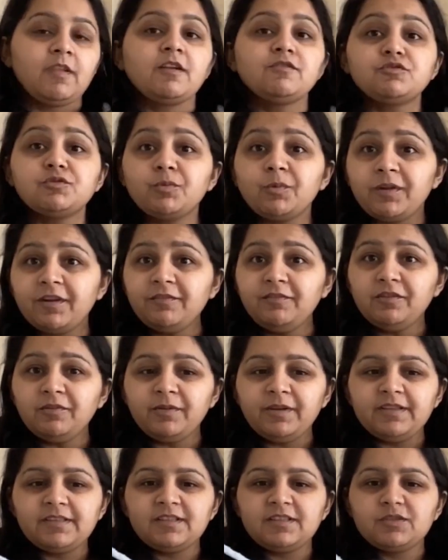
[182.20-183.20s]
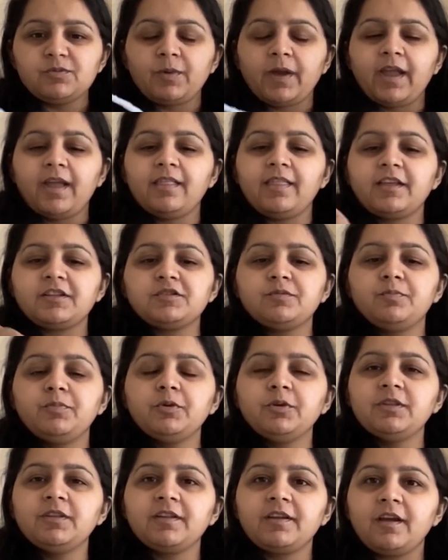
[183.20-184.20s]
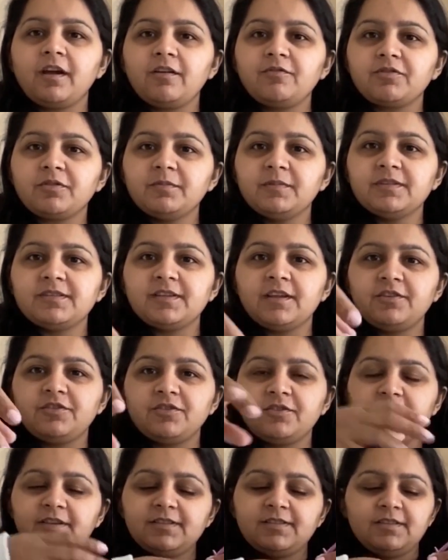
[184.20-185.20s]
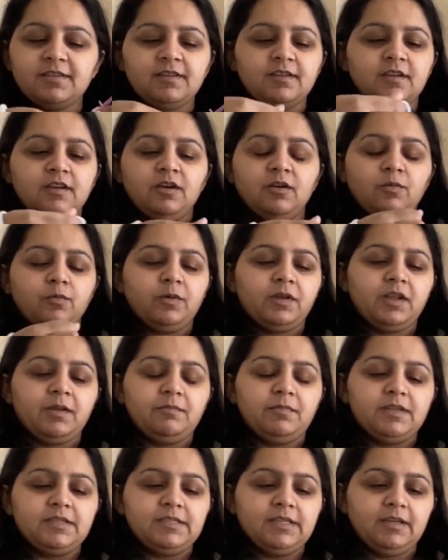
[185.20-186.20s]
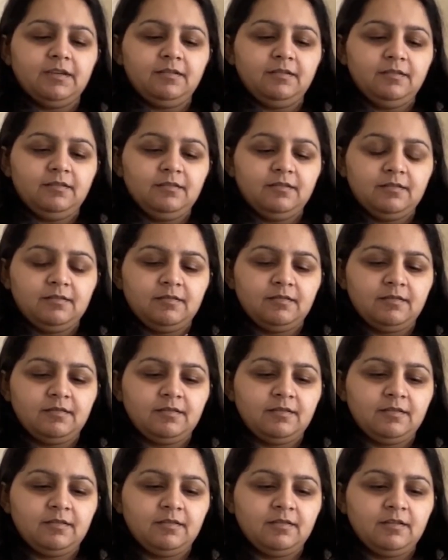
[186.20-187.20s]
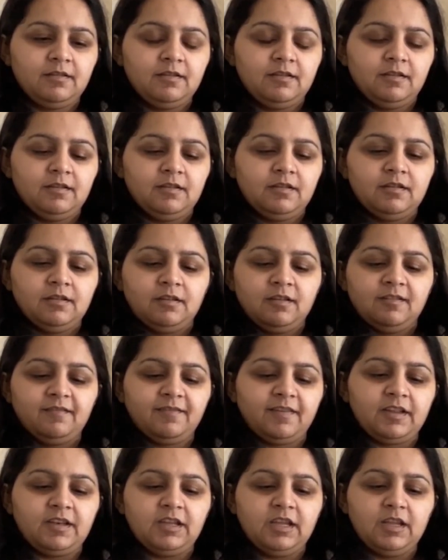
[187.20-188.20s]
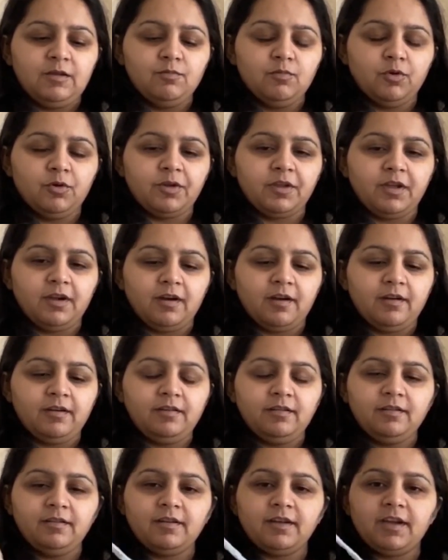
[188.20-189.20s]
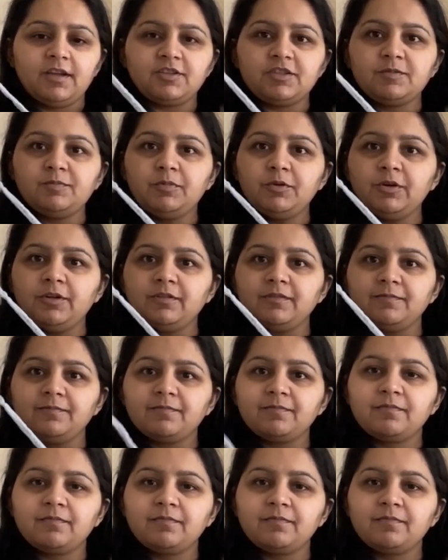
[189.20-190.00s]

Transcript: So one of the reasons why I like to pull the yarn from the center is when I'm knitting, if I need more yarn, I just pull.